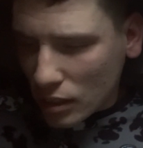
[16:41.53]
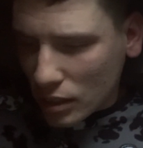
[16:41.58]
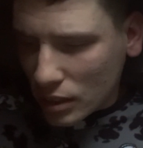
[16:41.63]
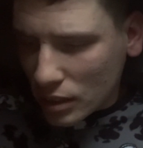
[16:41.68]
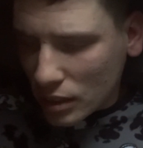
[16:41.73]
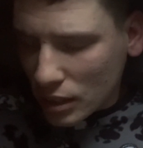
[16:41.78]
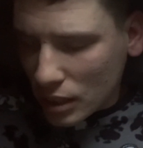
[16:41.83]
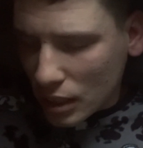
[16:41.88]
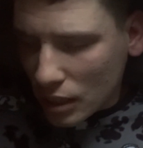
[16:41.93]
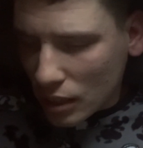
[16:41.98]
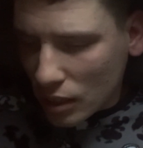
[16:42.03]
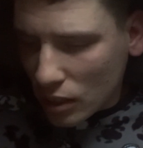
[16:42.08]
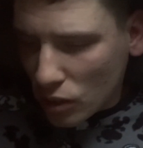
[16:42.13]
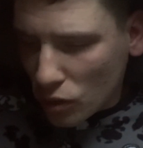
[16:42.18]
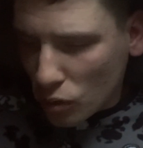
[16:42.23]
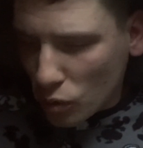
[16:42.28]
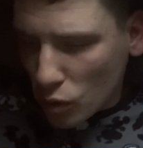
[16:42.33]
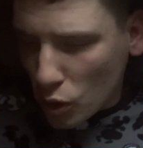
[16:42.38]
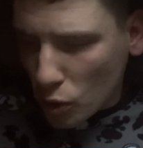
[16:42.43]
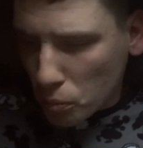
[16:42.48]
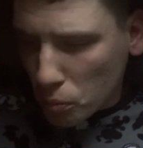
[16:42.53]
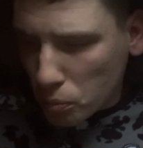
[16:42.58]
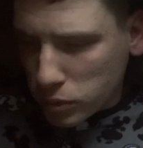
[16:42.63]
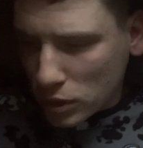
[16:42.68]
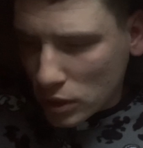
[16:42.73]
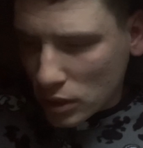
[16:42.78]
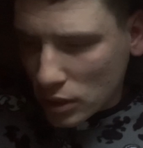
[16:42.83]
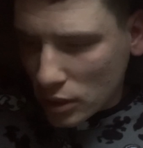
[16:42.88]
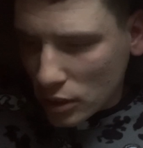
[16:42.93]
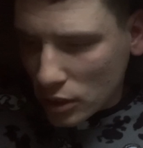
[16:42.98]
it's the end of the
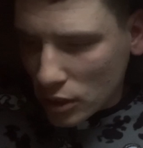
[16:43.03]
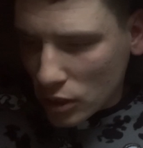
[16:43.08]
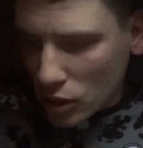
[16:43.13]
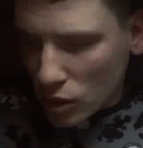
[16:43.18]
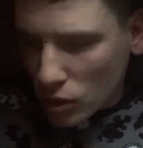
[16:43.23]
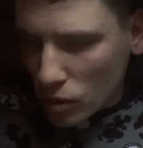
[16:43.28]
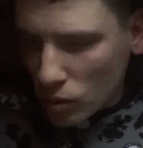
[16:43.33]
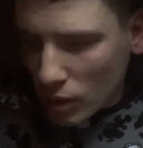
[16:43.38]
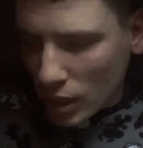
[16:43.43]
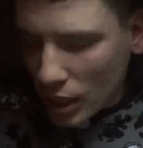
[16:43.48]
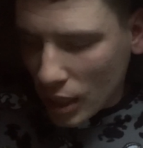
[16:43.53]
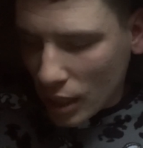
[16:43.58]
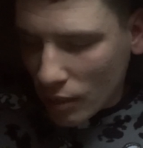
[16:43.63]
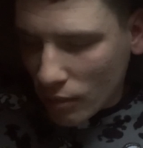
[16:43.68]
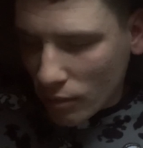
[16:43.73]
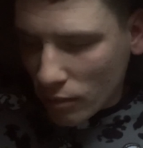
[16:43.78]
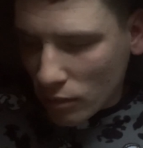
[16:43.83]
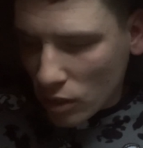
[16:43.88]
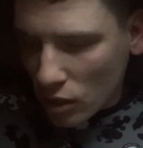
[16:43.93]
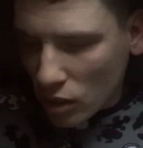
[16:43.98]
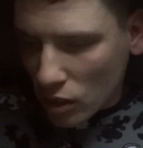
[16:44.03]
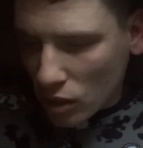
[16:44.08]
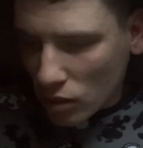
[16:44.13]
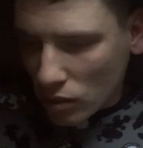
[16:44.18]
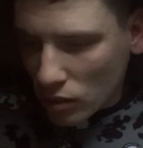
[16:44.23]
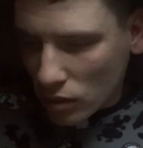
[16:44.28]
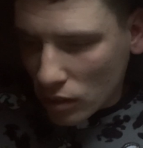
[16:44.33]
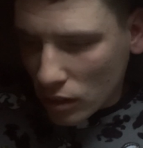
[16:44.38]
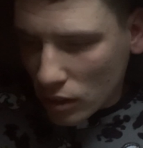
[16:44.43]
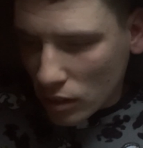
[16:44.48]
ropes, you know, we had a long
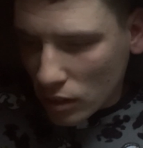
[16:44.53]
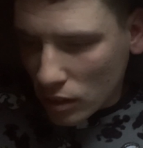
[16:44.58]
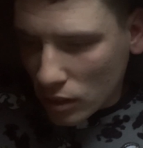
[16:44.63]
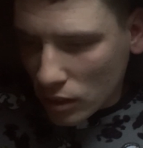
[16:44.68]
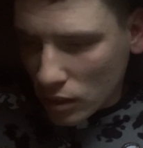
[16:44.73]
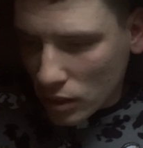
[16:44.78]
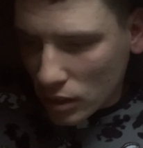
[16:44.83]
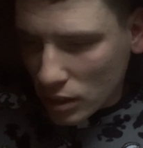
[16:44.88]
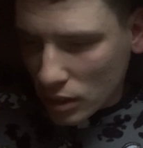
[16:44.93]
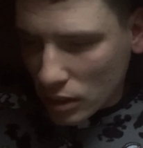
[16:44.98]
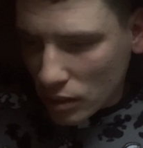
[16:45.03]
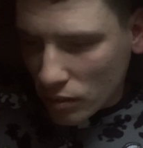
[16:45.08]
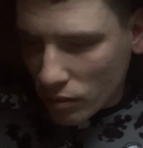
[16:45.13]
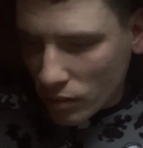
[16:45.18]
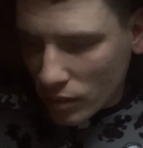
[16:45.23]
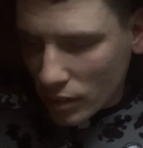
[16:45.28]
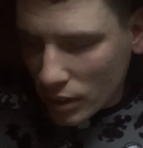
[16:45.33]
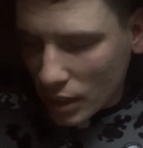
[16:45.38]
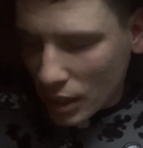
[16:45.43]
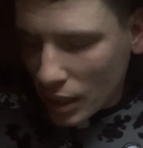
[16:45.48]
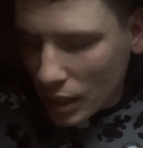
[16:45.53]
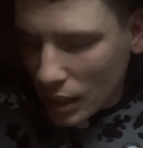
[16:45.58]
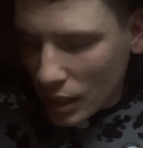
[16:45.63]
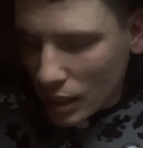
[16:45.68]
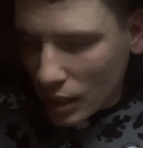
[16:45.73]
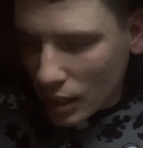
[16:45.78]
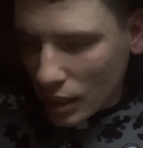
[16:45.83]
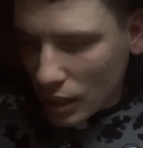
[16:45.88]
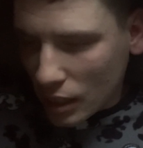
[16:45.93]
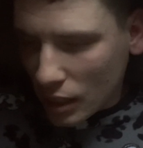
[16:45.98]
run and stuff like that,
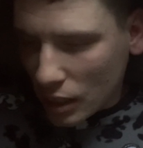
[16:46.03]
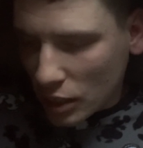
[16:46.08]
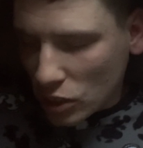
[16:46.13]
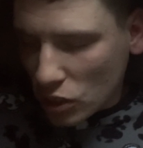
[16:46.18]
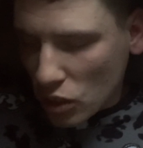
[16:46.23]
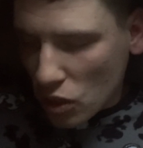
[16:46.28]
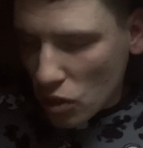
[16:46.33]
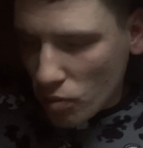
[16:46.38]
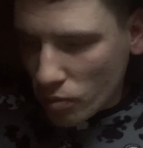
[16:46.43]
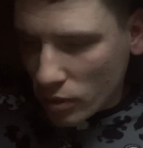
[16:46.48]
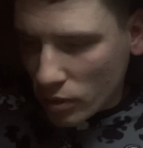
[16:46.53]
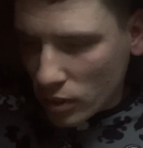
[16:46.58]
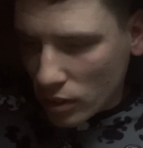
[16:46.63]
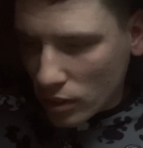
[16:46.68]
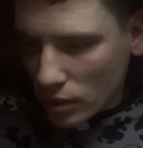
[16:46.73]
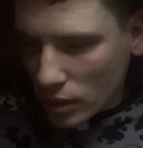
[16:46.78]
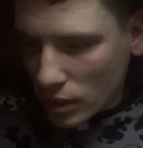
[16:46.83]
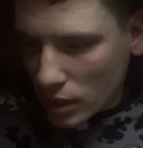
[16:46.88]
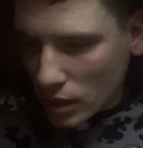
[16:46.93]
and then it's over.